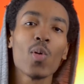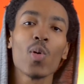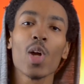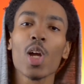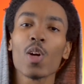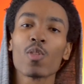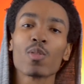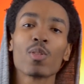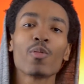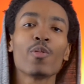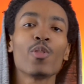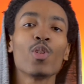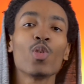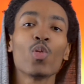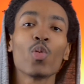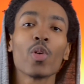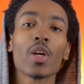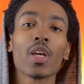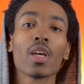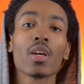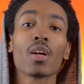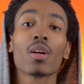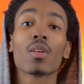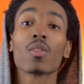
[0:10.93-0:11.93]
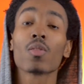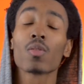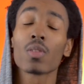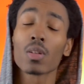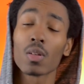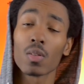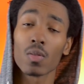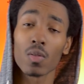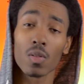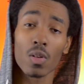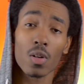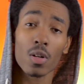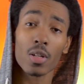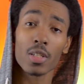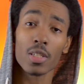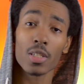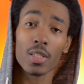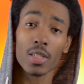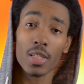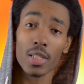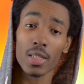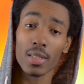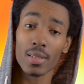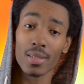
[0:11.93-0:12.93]
we are reviewing Rick
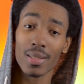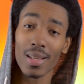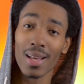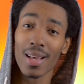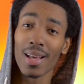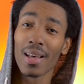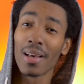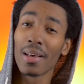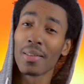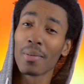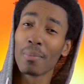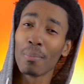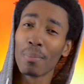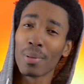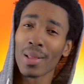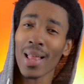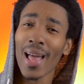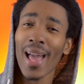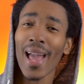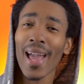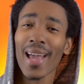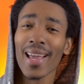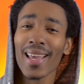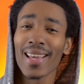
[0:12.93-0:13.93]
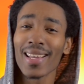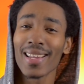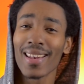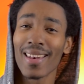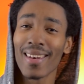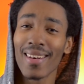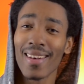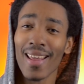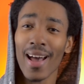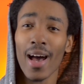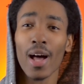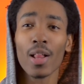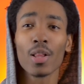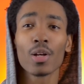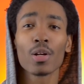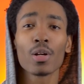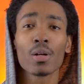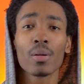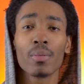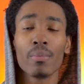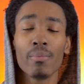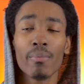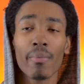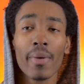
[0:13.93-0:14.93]
Ross's Black Dollar
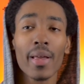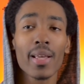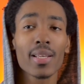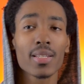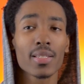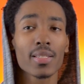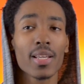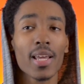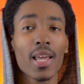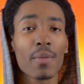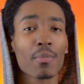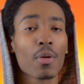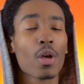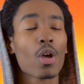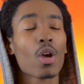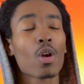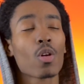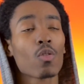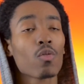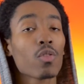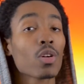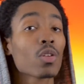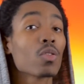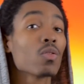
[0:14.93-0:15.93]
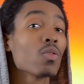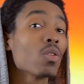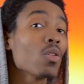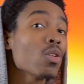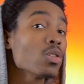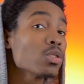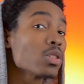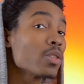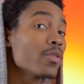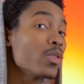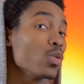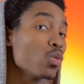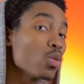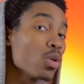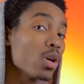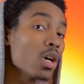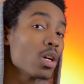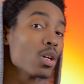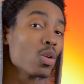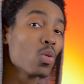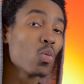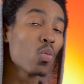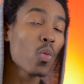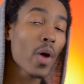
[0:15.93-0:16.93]
mixtape. Rick Ross, if you were
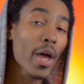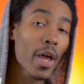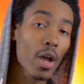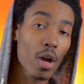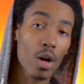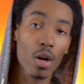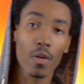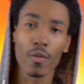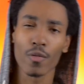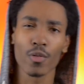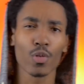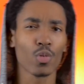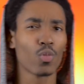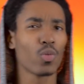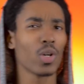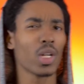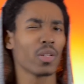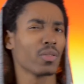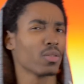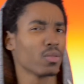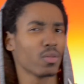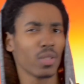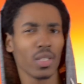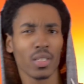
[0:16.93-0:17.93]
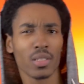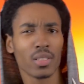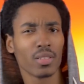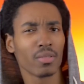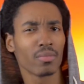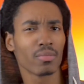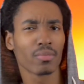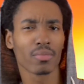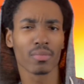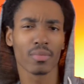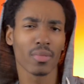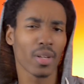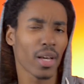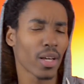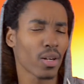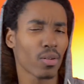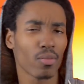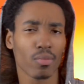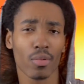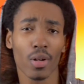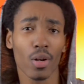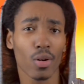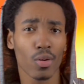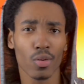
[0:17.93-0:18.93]
unaware, for whatever reason, I
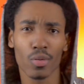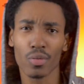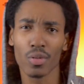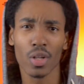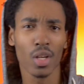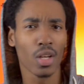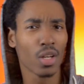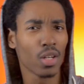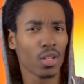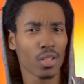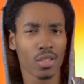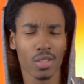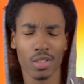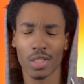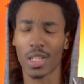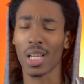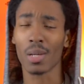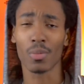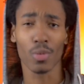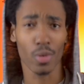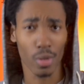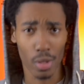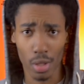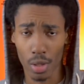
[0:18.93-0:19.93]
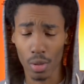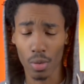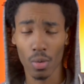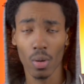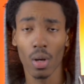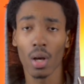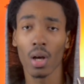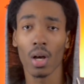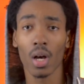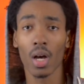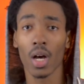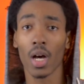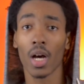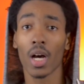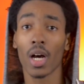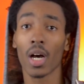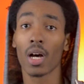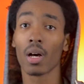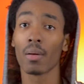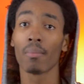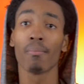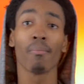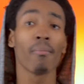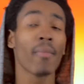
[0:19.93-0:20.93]
don't know, shame on you,
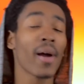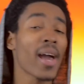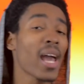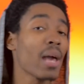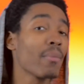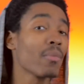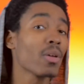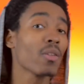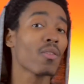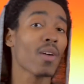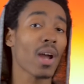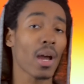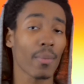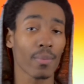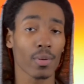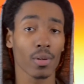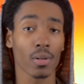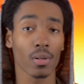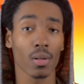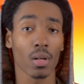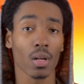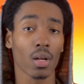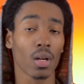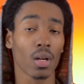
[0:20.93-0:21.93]
uh, Miami rapper,